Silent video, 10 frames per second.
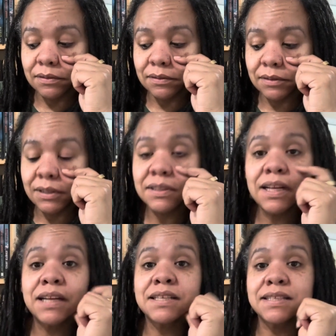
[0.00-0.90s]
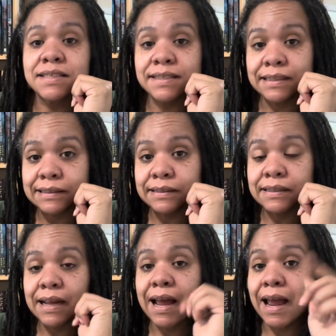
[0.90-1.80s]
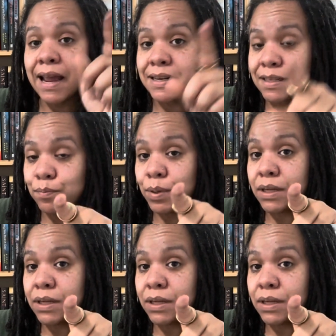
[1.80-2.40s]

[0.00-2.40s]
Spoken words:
is non-existent. I did pick